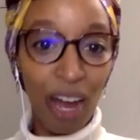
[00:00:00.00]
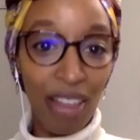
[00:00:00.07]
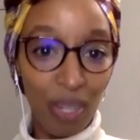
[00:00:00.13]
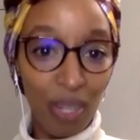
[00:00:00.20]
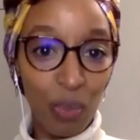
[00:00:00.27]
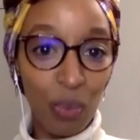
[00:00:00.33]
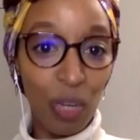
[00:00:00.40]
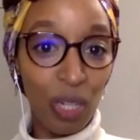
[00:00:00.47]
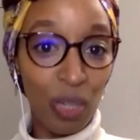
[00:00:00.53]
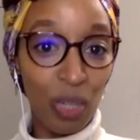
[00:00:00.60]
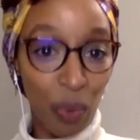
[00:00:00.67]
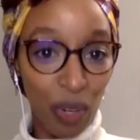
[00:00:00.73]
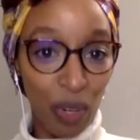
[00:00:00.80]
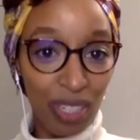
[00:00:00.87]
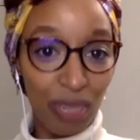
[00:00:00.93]
you quickly
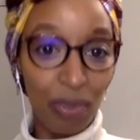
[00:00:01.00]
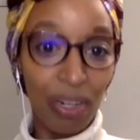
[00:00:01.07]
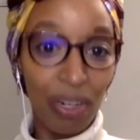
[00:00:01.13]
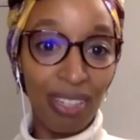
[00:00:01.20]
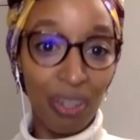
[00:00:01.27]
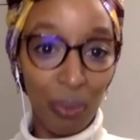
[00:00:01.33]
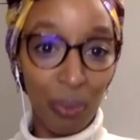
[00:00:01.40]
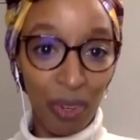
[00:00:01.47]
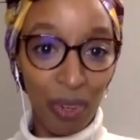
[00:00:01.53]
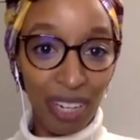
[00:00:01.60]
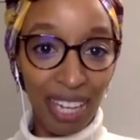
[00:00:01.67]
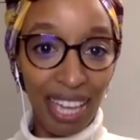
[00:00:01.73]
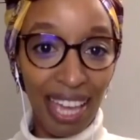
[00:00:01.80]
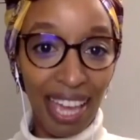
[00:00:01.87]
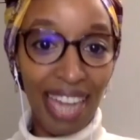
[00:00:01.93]
learn from others
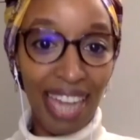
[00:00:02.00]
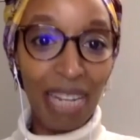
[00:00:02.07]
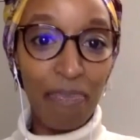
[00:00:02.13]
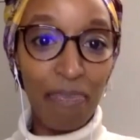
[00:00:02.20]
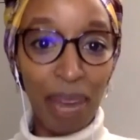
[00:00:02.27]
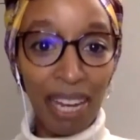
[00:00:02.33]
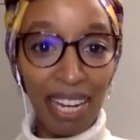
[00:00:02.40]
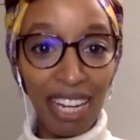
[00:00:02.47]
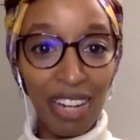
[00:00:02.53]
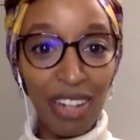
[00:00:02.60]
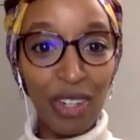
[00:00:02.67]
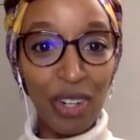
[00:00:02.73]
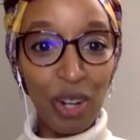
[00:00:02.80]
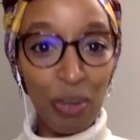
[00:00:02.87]
what works and what doesn't work.